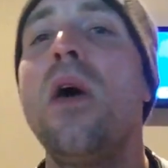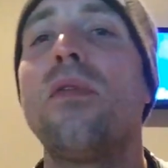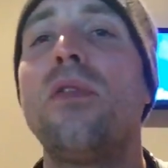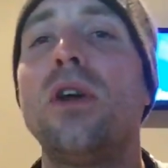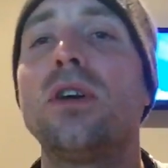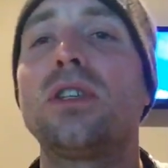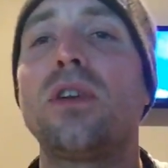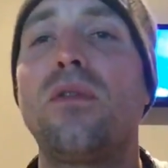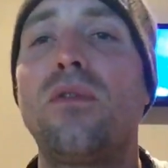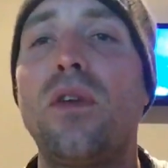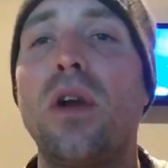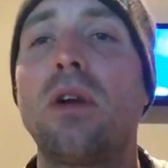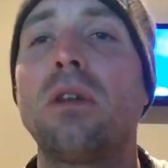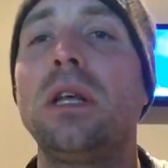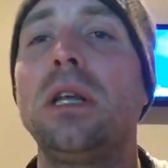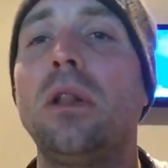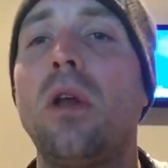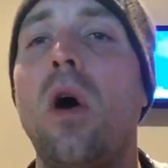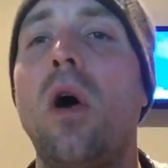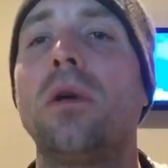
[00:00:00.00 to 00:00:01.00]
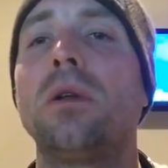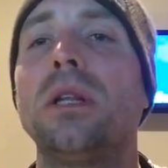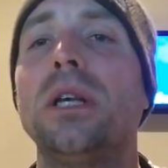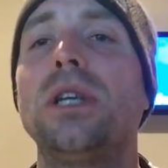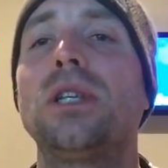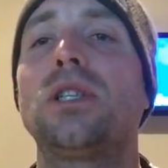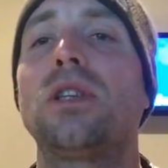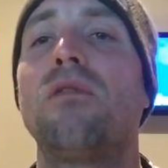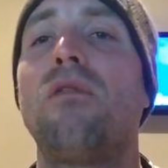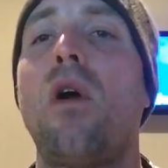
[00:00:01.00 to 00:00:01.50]
There's a fairly long
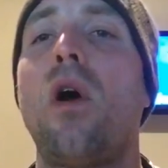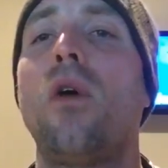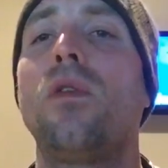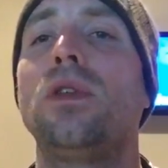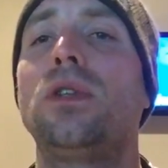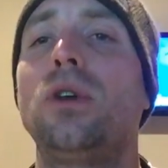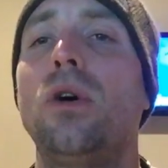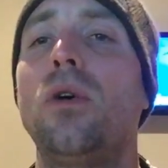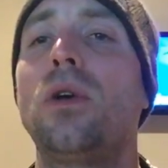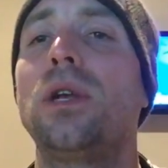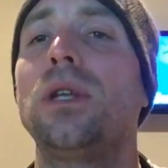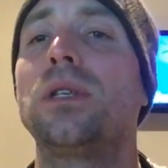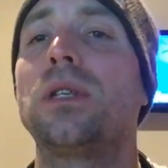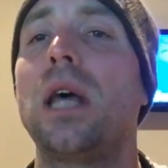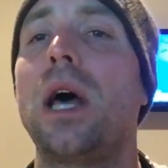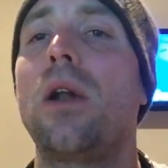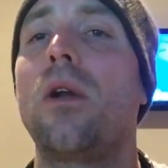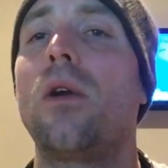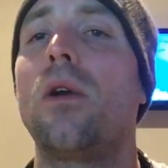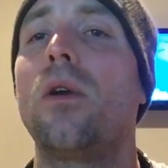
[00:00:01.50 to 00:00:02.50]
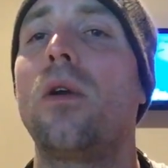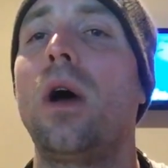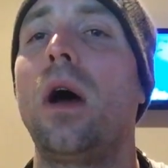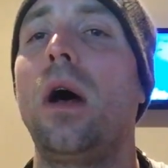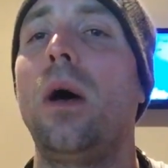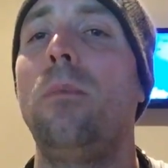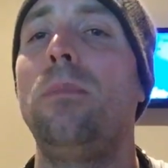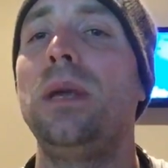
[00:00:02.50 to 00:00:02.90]
list of all the tokens that are